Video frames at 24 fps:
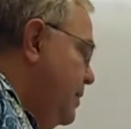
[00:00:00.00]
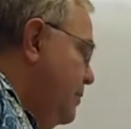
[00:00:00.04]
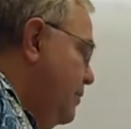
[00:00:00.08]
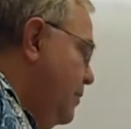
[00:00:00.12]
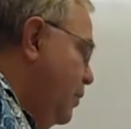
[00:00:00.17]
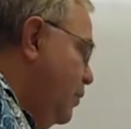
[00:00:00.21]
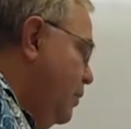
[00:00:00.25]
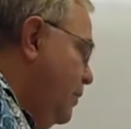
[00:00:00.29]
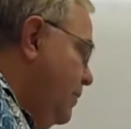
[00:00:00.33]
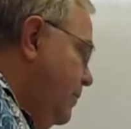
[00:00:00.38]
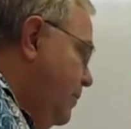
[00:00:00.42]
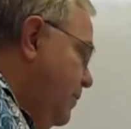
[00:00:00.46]

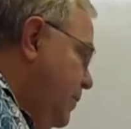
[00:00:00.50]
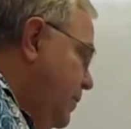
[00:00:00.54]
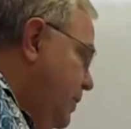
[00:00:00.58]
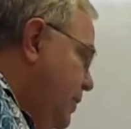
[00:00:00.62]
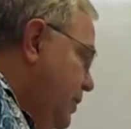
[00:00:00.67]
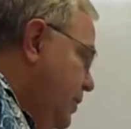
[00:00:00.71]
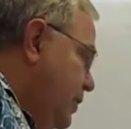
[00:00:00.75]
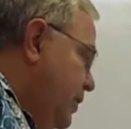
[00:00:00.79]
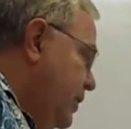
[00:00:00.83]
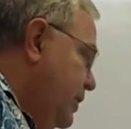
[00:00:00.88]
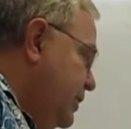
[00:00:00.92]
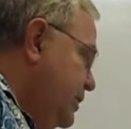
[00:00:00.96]
So
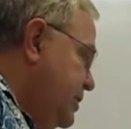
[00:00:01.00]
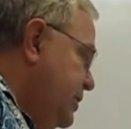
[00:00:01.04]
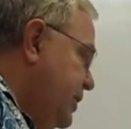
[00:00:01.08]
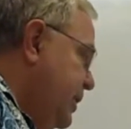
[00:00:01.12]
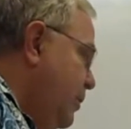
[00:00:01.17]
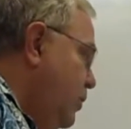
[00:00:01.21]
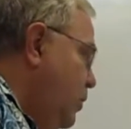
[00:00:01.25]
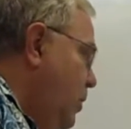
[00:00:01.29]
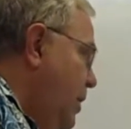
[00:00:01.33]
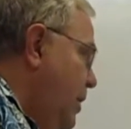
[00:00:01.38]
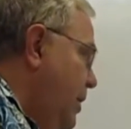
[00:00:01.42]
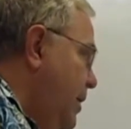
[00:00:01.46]
you can see
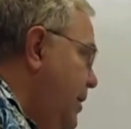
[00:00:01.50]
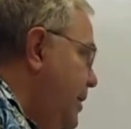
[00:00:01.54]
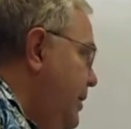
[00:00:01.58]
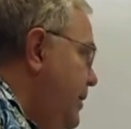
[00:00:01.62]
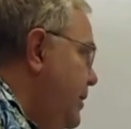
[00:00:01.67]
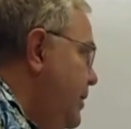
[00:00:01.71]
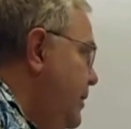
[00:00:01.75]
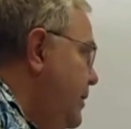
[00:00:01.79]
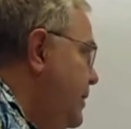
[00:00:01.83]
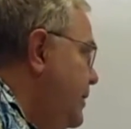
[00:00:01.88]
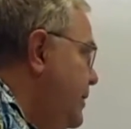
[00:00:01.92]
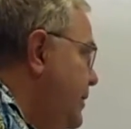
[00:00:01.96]

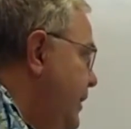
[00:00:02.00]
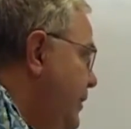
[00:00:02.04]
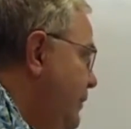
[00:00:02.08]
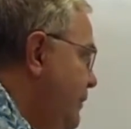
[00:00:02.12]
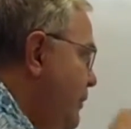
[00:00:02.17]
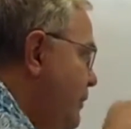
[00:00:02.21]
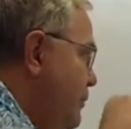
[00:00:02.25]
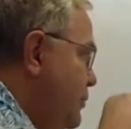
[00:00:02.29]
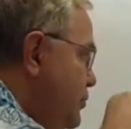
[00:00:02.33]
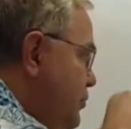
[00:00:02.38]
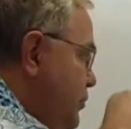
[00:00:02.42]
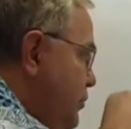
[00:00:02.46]
why if I
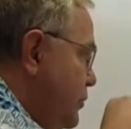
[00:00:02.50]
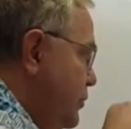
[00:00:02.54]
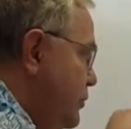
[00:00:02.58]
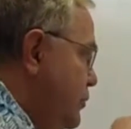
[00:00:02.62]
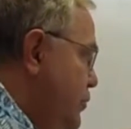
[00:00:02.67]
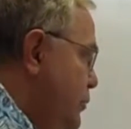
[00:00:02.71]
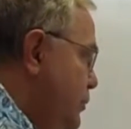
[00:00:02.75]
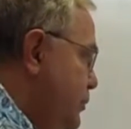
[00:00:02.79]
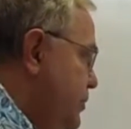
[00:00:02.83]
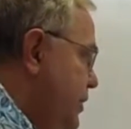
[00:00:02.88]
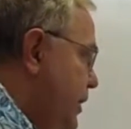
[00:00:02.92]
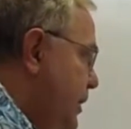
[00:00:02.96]
was doing
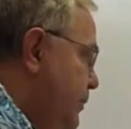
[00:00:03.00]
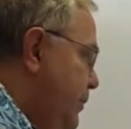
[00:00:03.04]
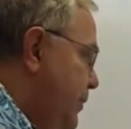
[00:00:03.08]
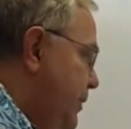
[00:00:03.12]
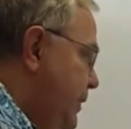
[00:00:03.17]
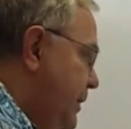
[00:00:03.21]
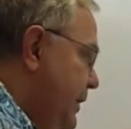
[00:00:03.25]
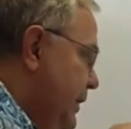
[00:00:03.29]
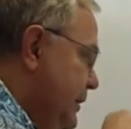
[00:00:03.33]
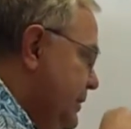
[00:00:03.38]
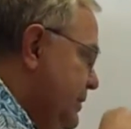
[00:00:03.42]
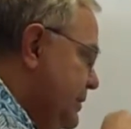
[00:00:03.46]
loop
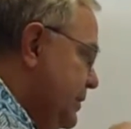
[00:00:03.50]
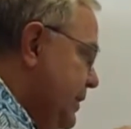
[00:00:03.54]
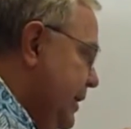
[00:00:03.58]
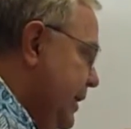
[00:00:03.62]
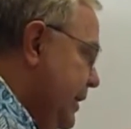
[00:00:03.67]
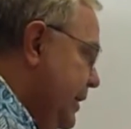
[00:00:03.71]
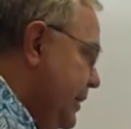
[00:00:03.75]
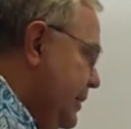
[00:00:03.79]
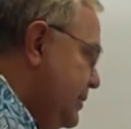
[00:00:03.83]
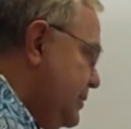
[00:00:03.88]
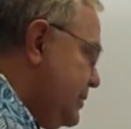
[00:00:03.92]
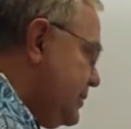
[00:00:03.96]
shaping in a
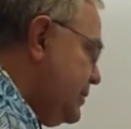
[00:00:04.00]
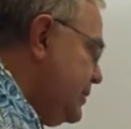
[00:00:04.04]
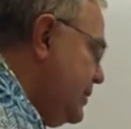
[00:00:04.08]
SAS